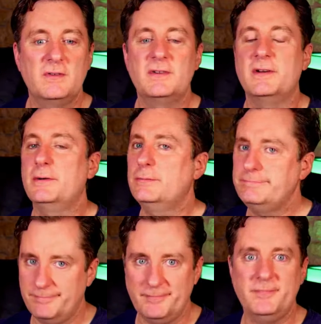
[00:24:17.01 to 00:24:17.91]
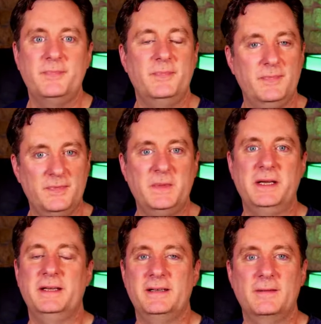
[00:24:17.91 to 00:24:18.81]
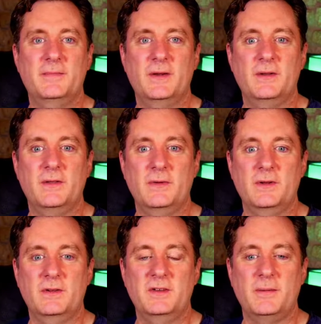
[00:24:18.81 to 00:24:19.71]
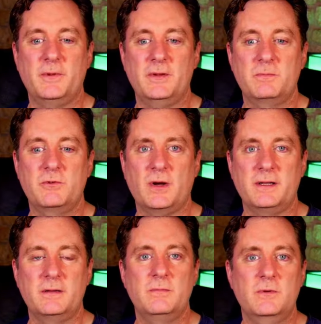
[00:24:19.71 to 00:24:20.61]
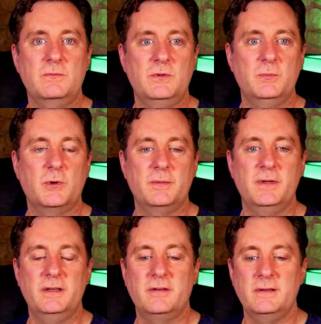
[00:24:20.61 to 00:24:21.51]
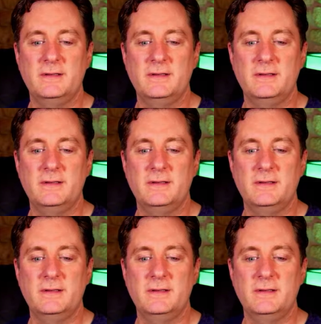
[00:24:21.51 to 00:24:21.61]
So they're another good example of try to do more medieval.